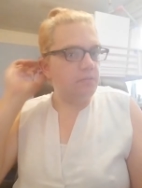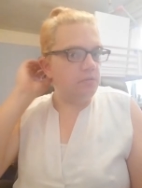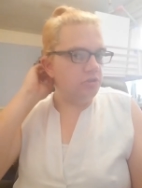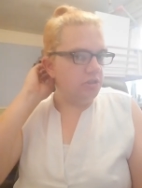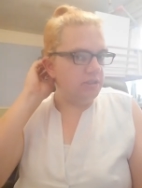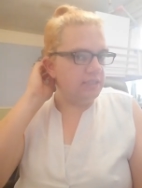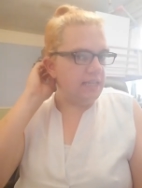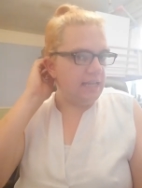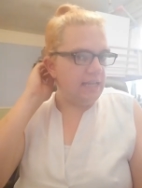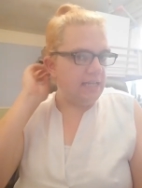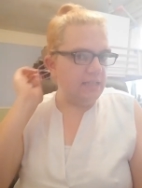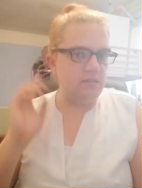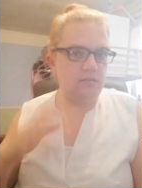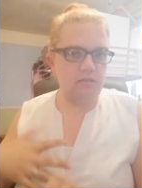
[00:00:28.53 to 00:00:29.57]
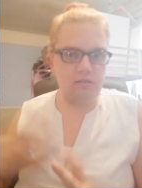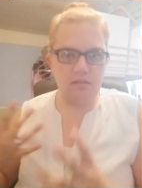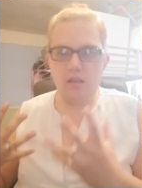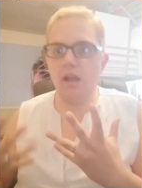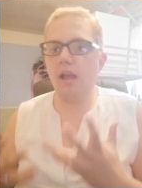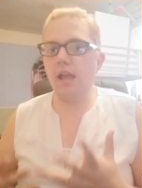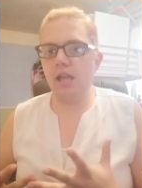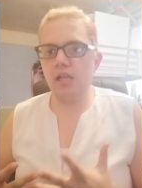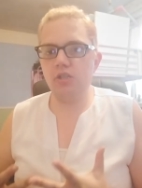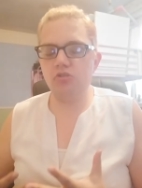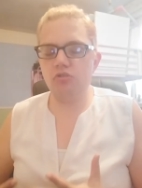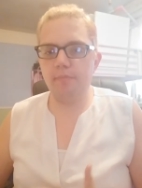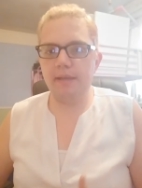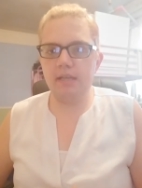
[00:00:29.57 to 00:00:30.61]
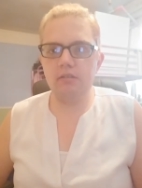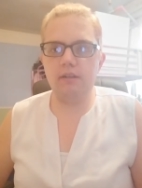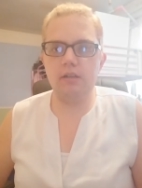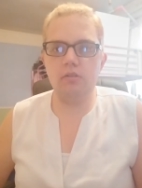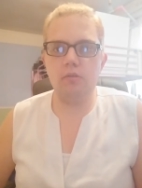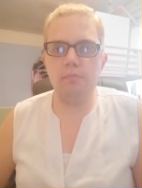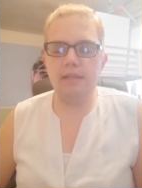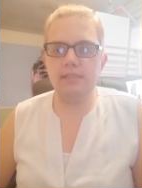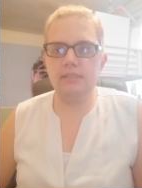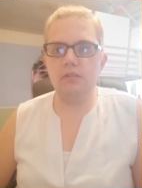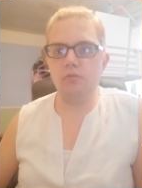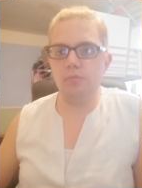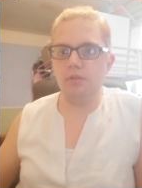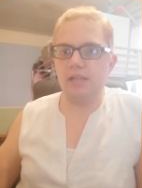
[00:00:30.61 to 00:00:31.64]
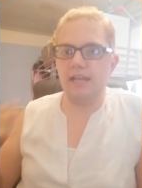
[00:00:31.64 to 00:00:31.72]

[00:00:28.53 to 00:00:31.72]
was just getting extra background on myself but